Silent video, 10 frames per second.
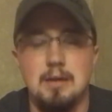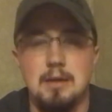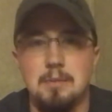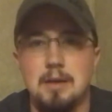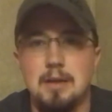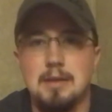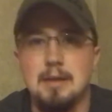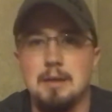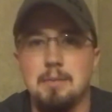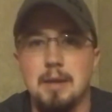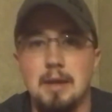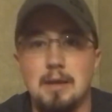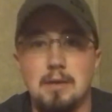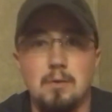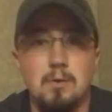It might take a
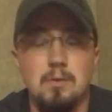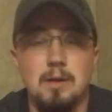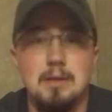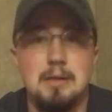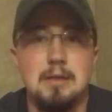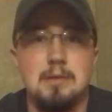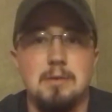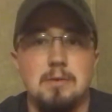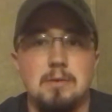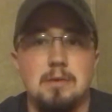mag, or it might take two.